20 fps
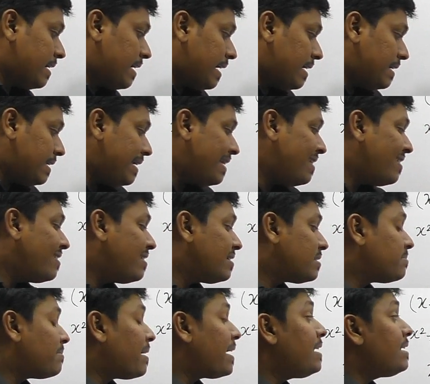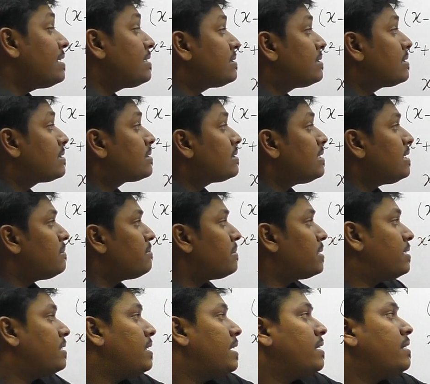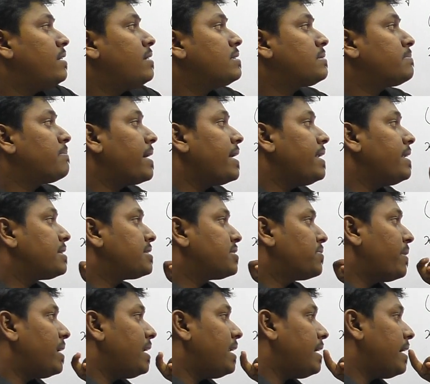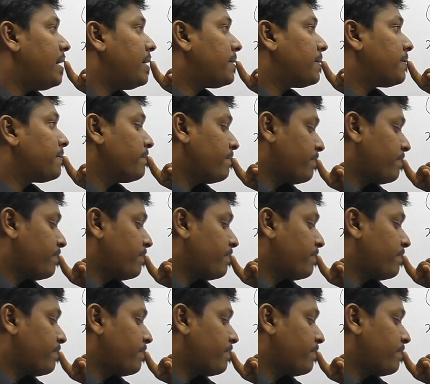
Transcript: And here it is minus 16, but there it is minus 28.